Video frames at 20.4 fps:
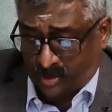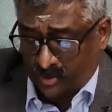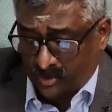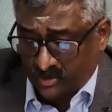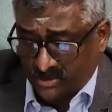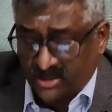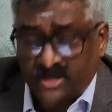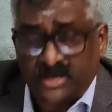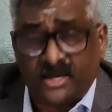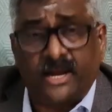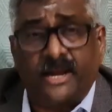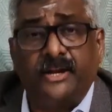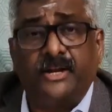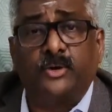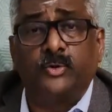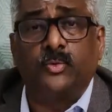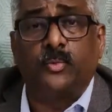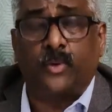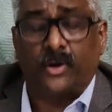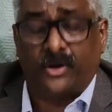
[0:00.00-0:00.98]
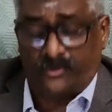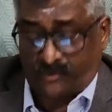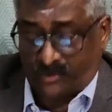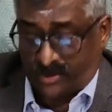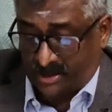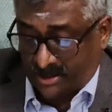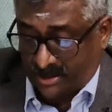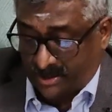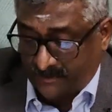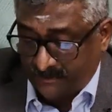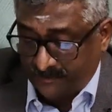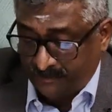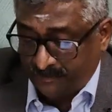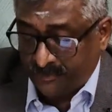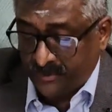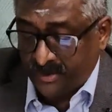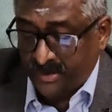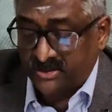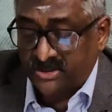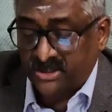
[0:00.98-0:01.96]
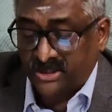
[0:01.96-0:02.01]
closed at 82.19.
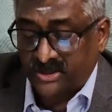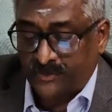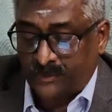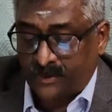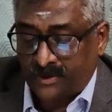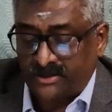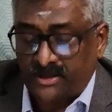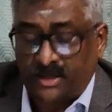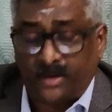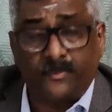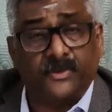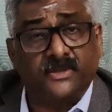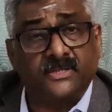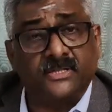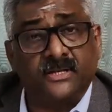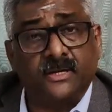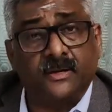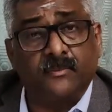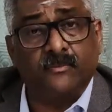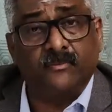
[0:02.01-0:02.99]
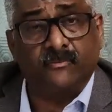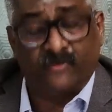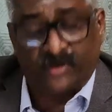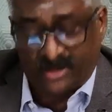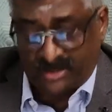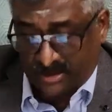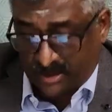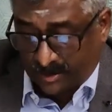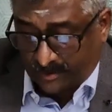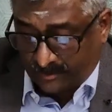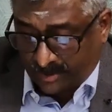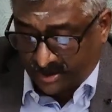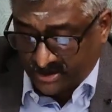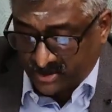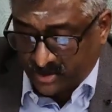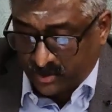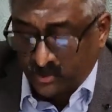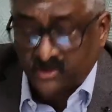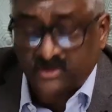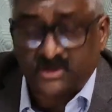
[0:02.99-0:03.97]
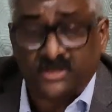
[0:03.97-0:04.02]
6.3% up, while NYMEX
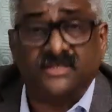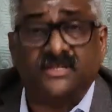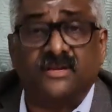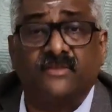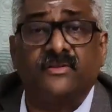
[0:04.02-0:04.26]
closed at